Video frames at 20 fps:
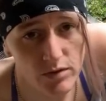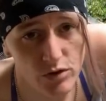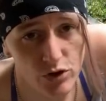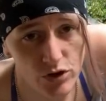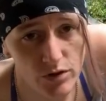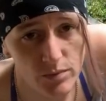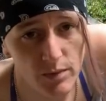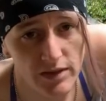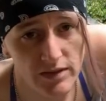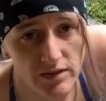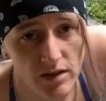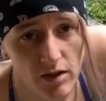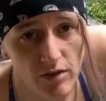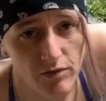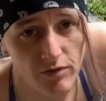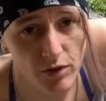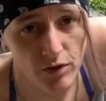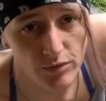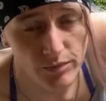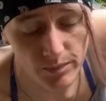just my cell
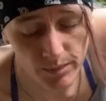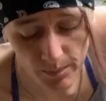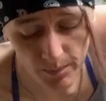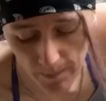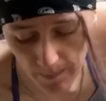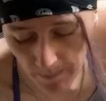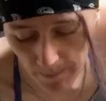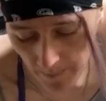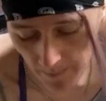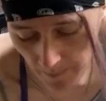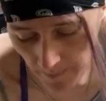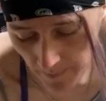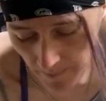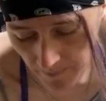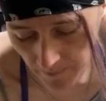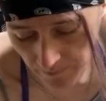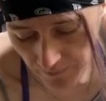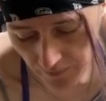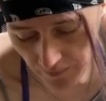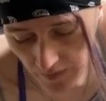phone.
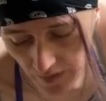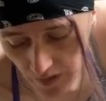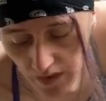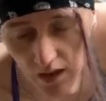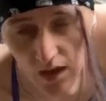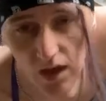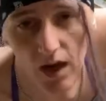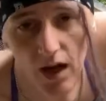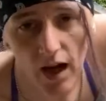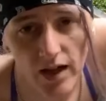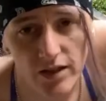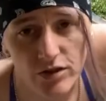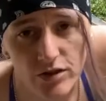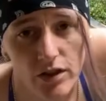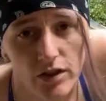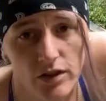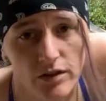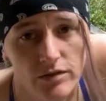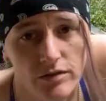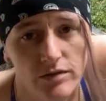Hi,
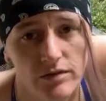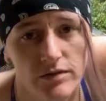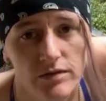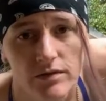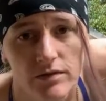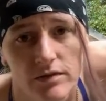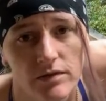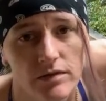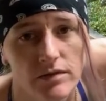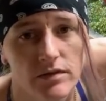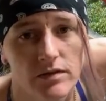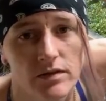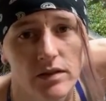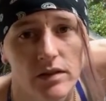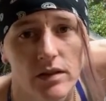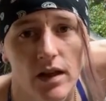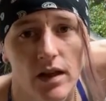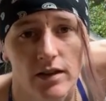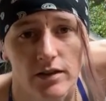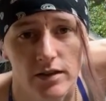Jill.
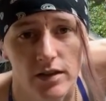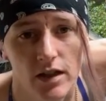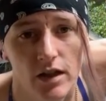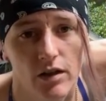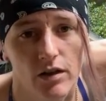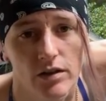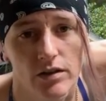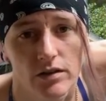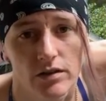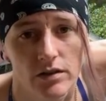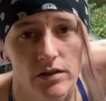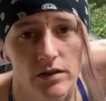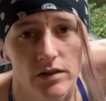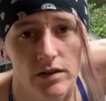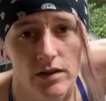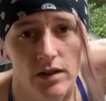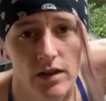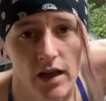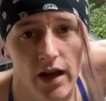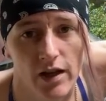How's it going?
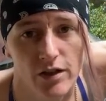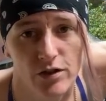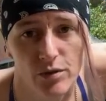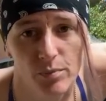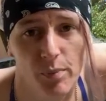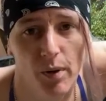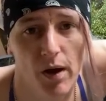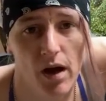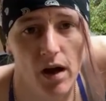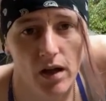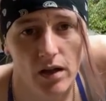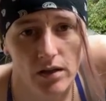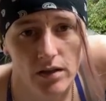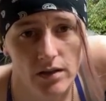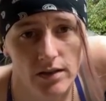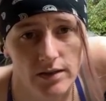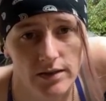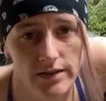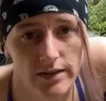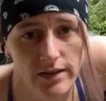How's your pond?
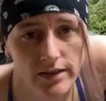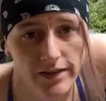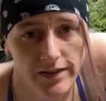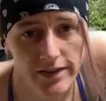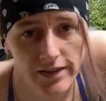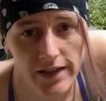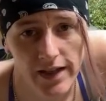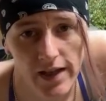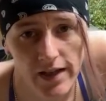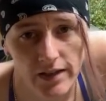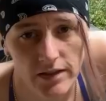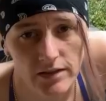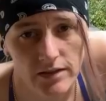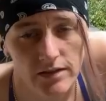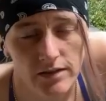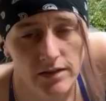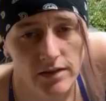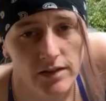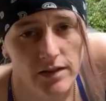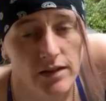Is it clear yet?
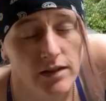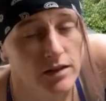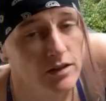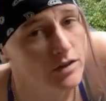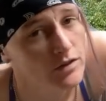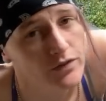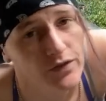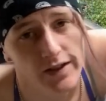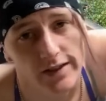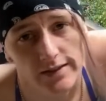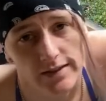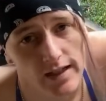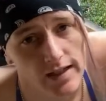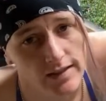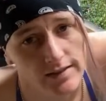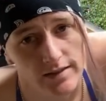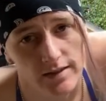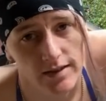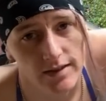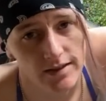It looks
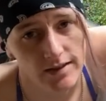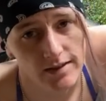fantastic.